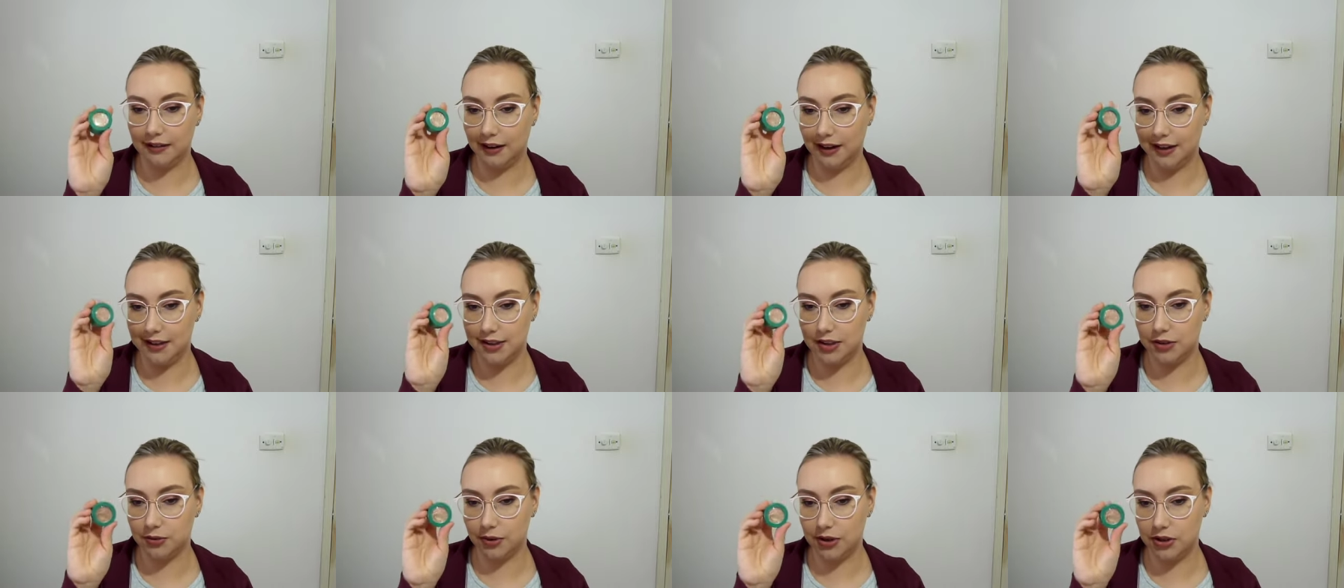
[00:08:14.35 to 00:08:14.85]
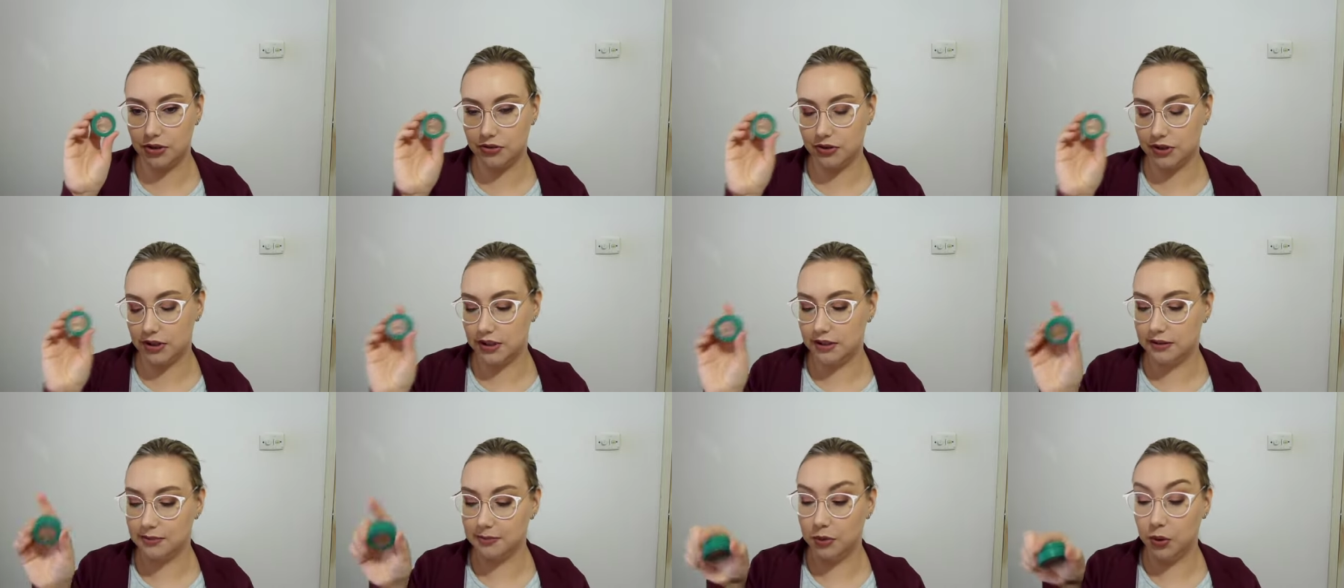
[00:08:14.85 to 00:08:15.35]
I did reach for
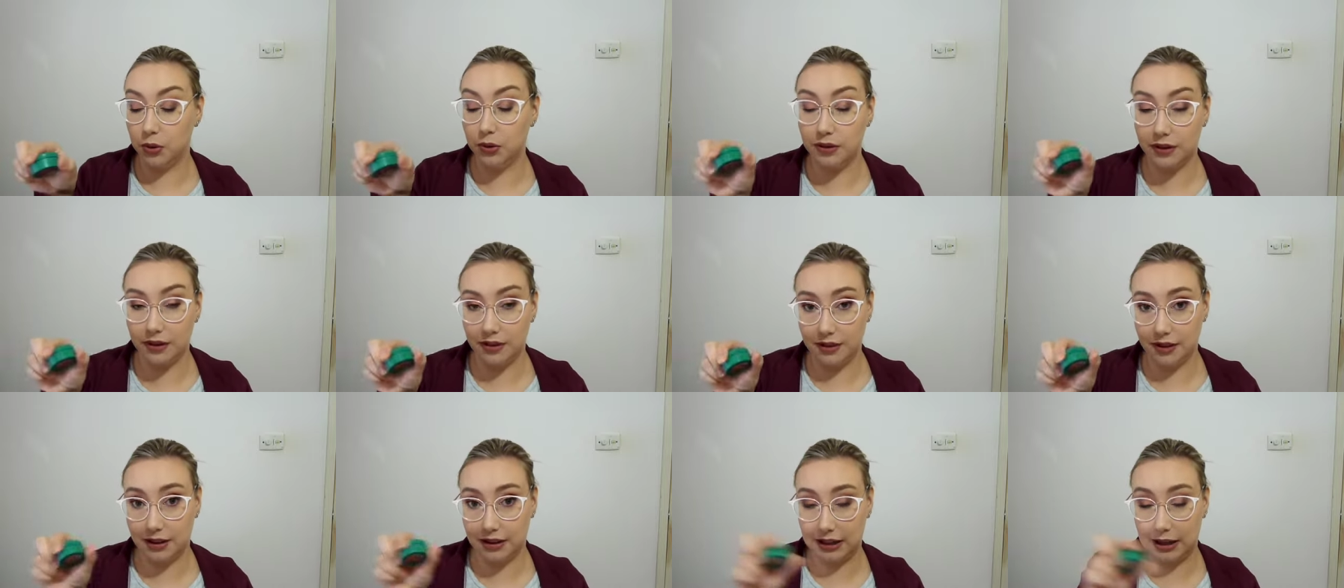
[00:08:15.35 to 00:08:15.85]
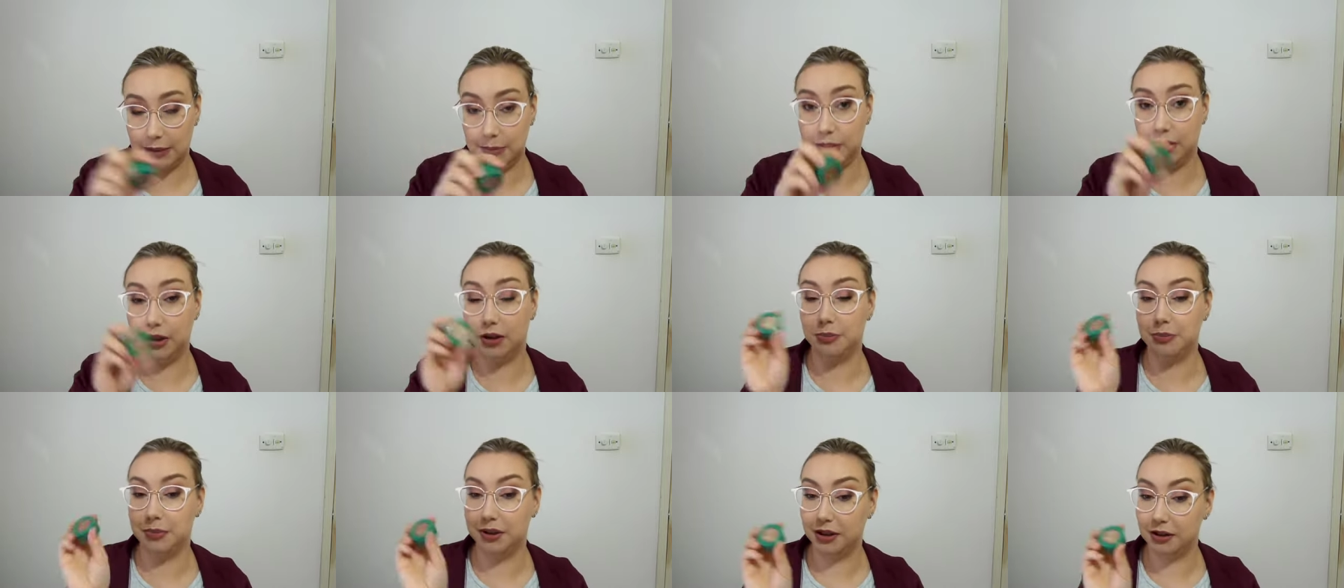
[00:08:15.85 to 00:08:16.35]
this more than the
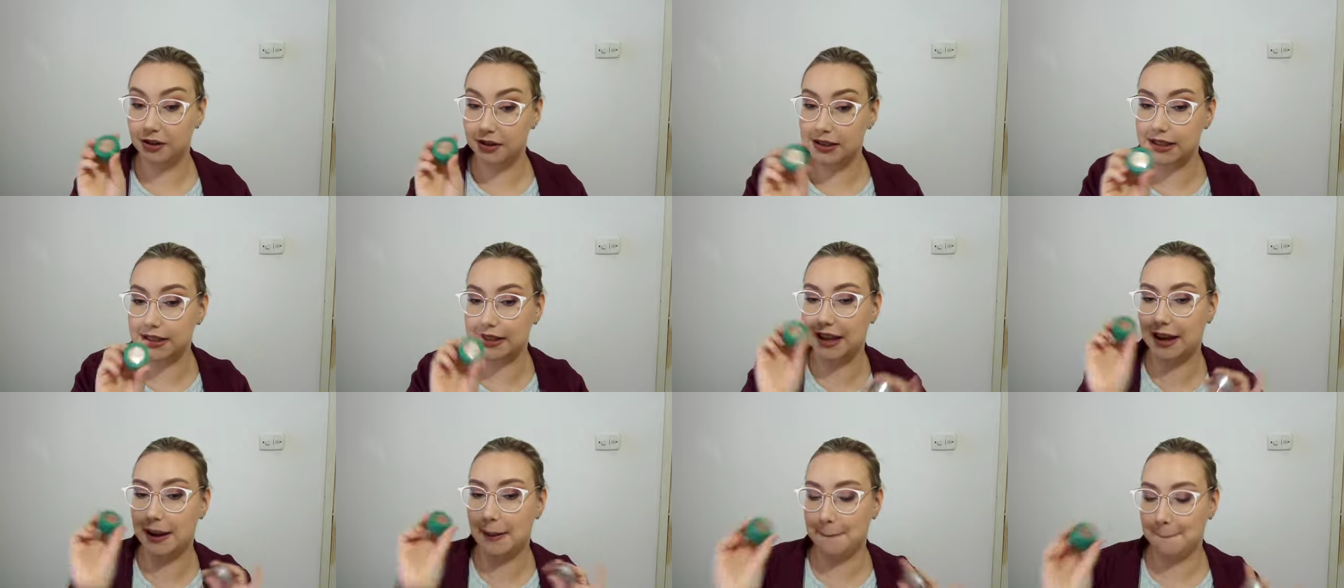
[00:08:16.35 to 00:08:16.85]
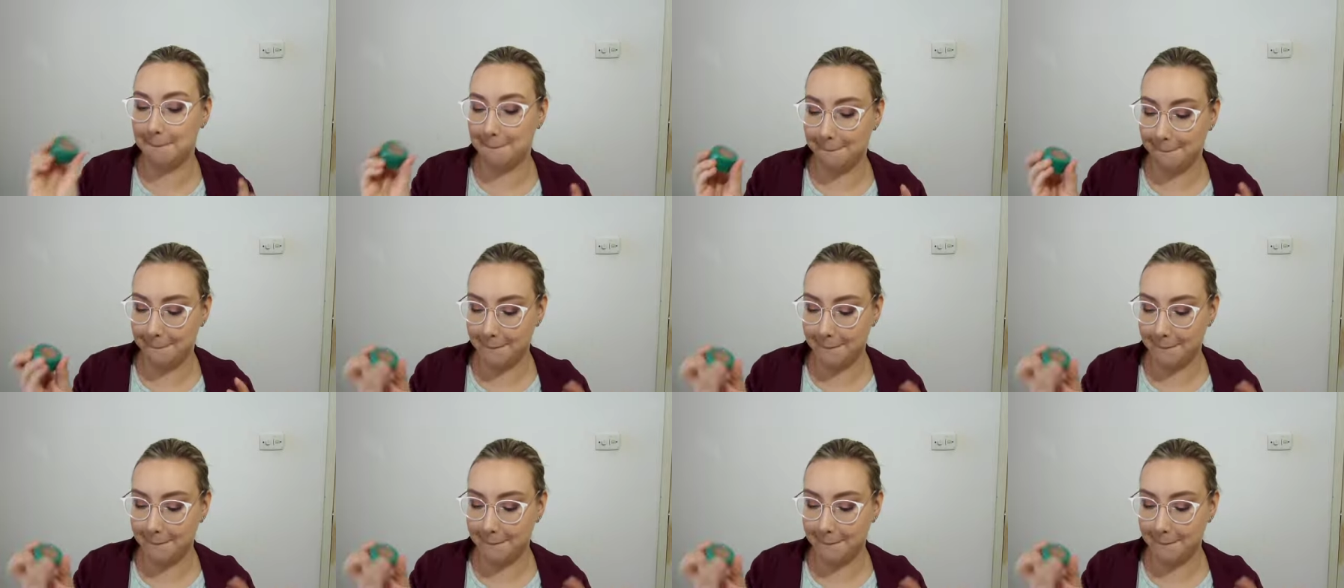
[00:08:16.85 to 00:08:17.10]
Labiot because of that.